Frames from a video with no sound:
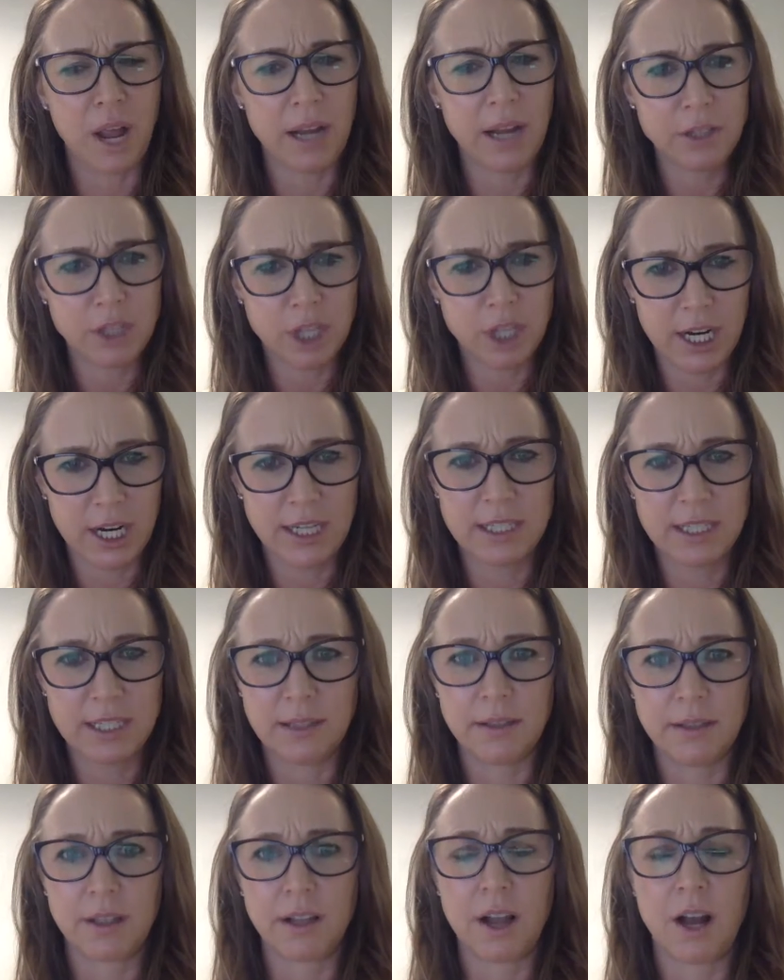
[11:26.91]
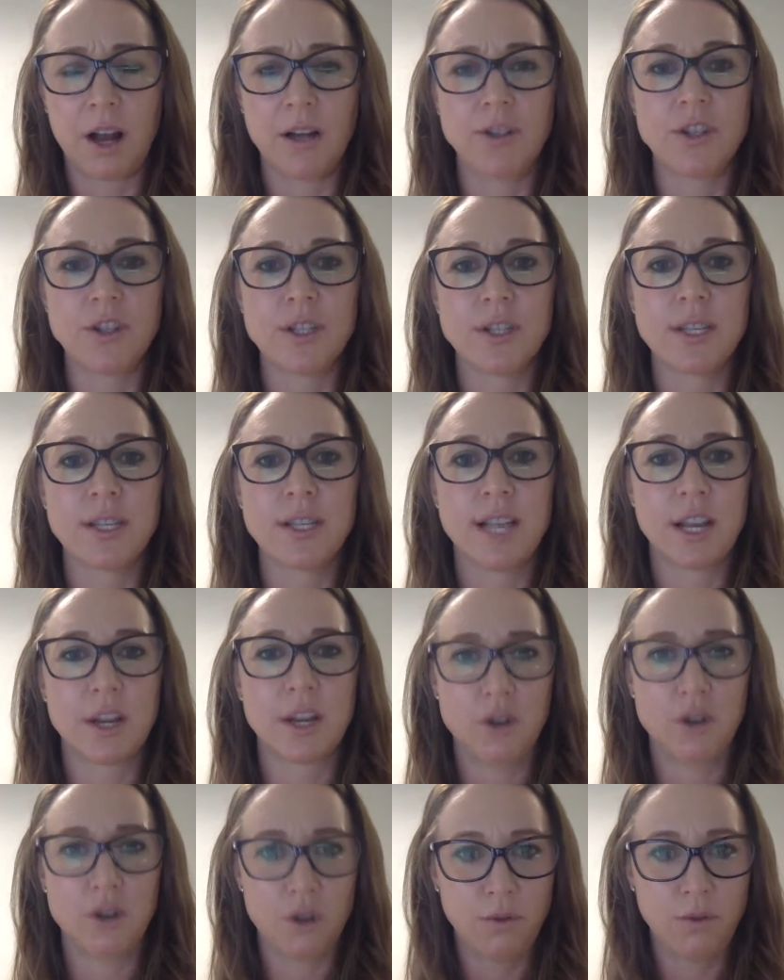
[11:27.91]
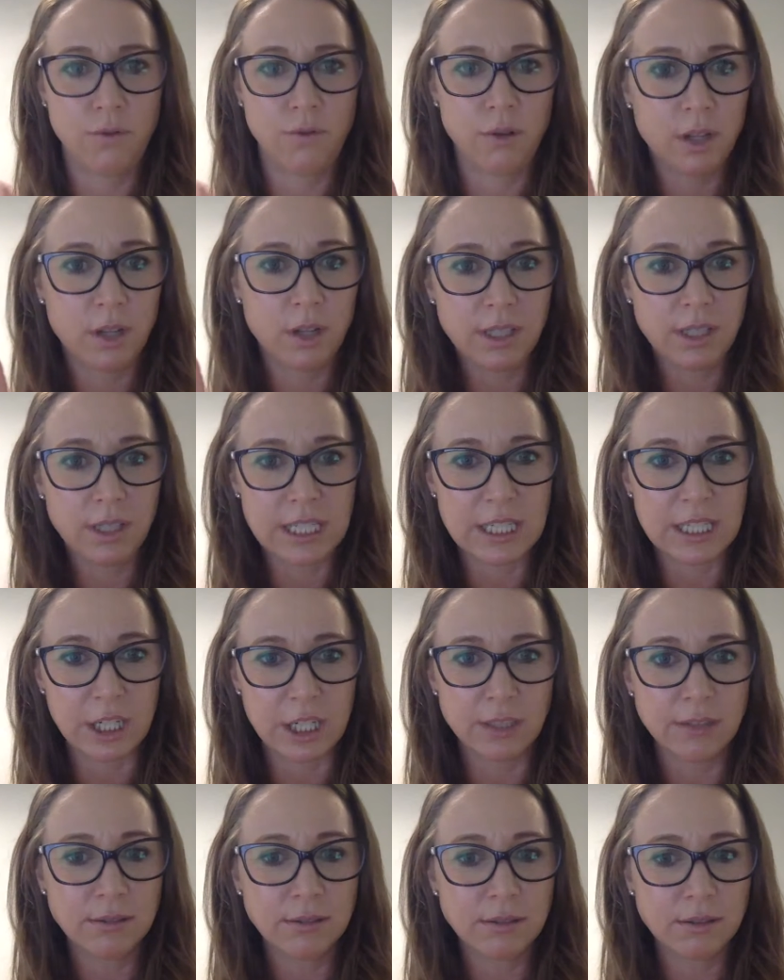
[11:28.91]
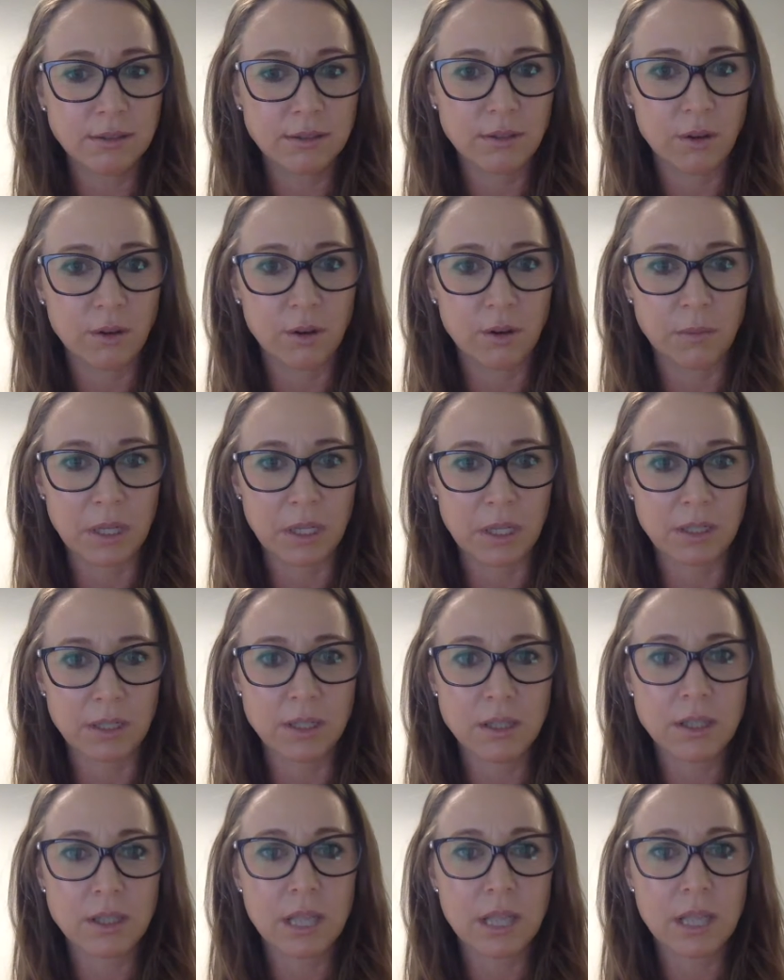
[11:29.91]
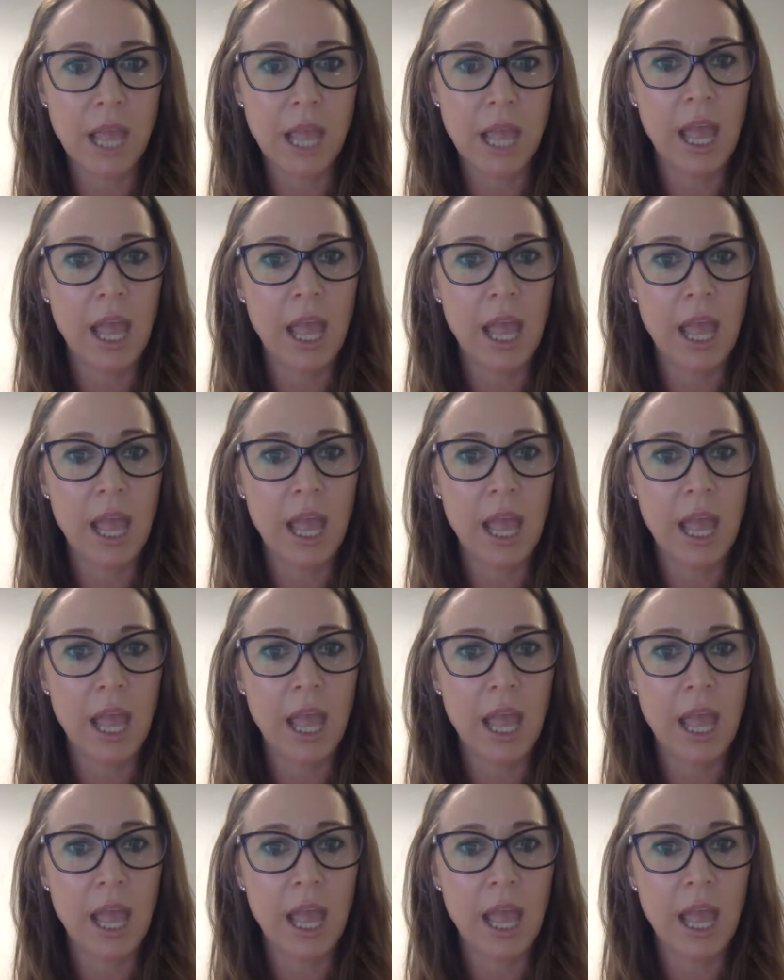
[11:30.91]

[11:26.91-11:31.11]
I try to consciously no phone at dinner or meals,